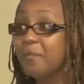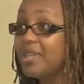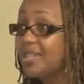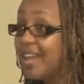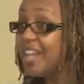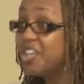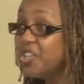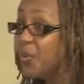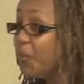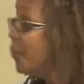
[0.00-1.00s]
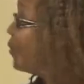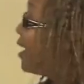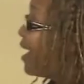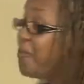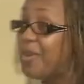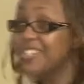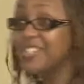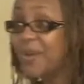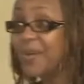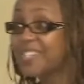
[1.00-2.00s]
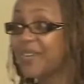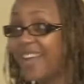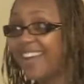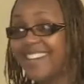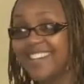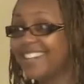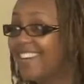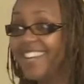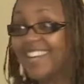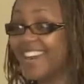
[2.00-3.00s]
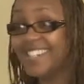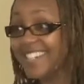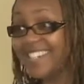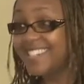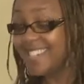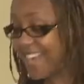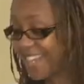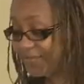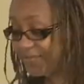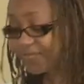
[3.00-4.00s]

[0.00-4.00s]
But like you, I want to know what's going on in the donkey cart, and it's sad.